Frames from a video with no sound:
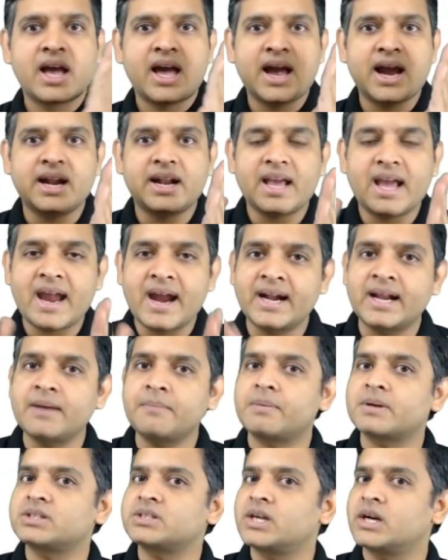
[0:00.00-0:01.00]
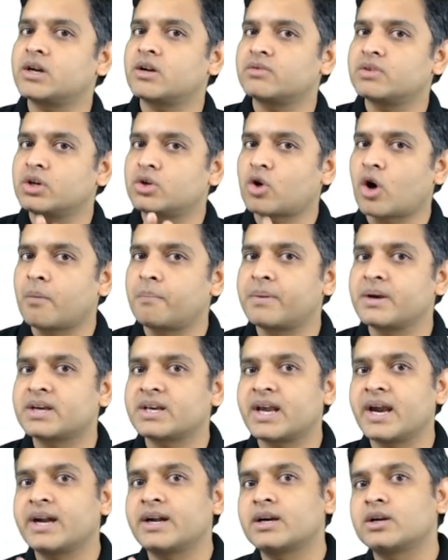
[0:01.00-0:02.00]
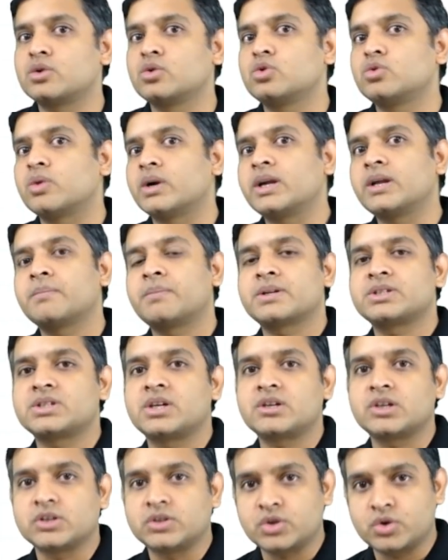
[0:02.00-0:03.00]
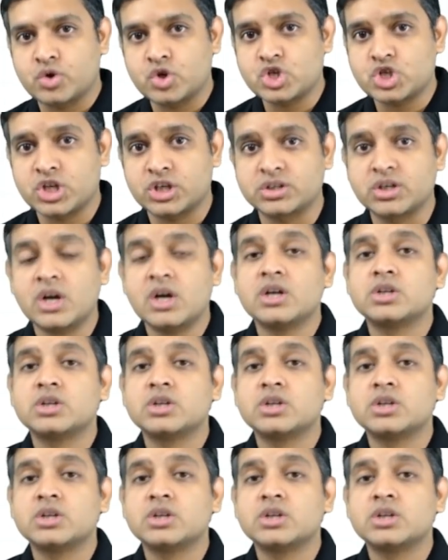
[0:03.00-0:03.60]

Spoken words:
and 80% of the topic cater to 20% of the questions.